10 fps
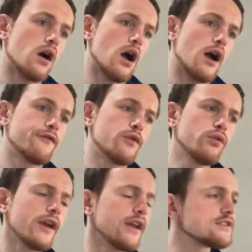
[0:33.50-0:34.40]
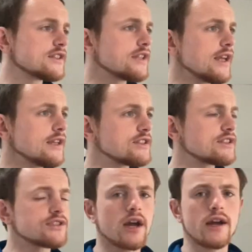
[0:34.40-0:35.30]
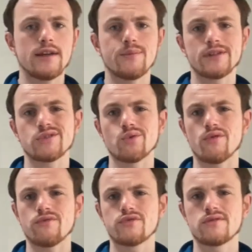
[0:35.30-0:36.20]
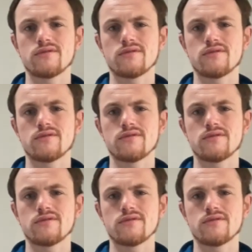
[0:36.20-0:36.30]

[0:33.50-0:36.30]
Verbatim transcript: I feel that in today's society, we're sort of